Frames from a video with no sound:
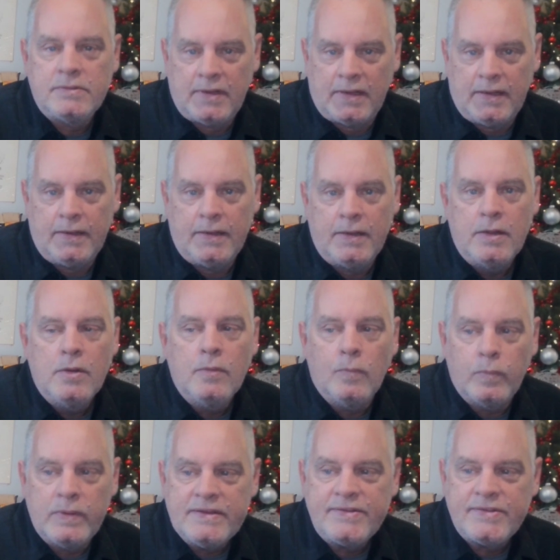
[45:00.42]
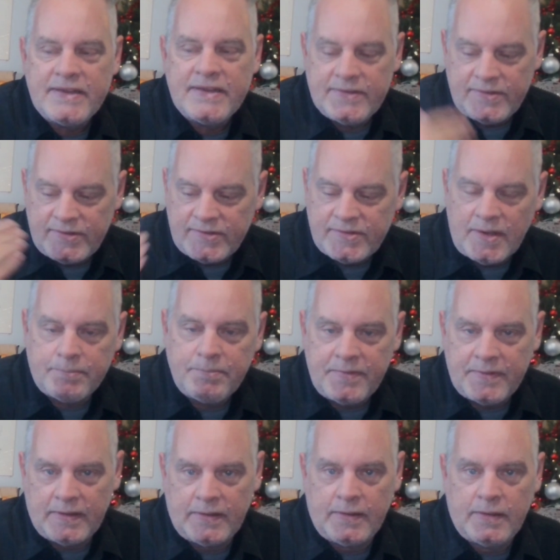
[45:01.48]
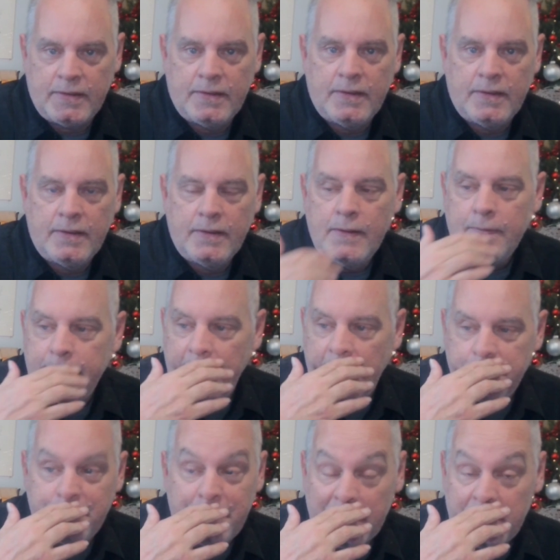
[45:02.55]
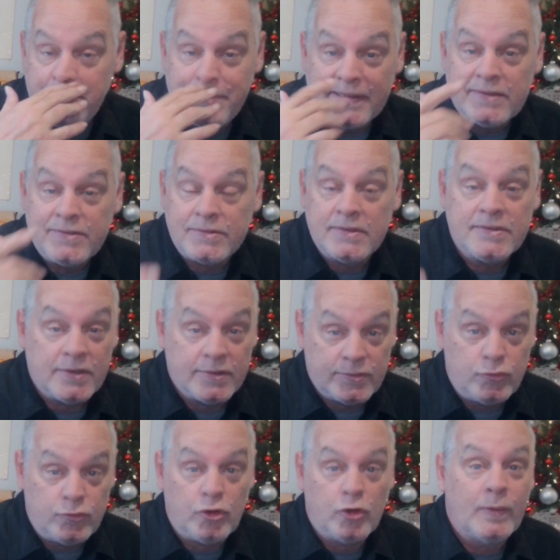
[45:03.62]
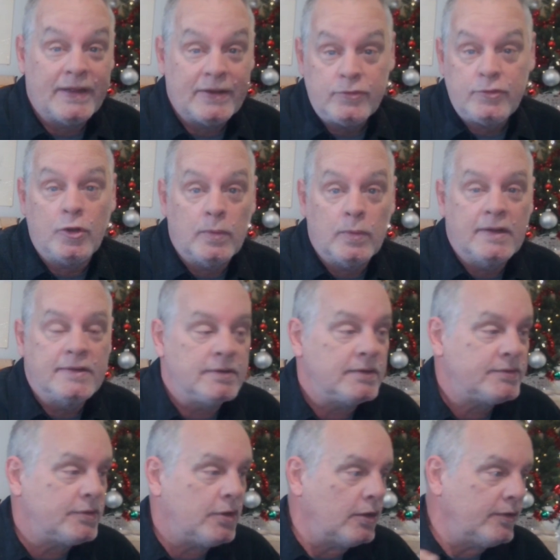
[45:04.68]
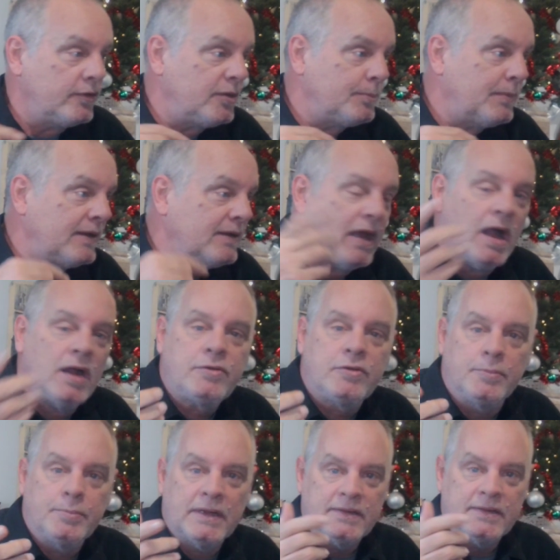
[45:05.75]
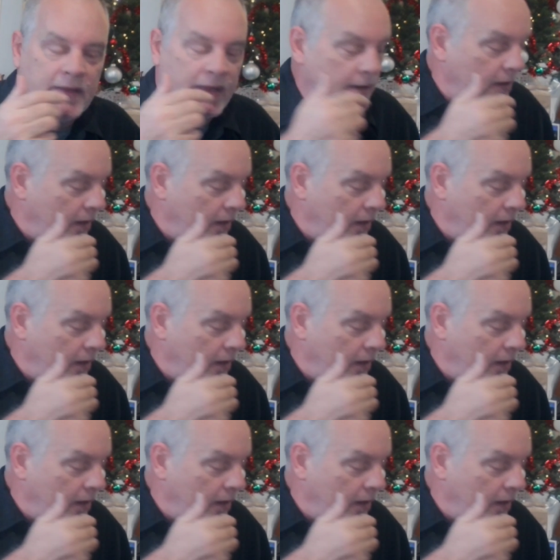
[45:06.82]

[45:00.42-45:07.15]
day, we see something that big business is doing to us. I was talking to my doctor about that.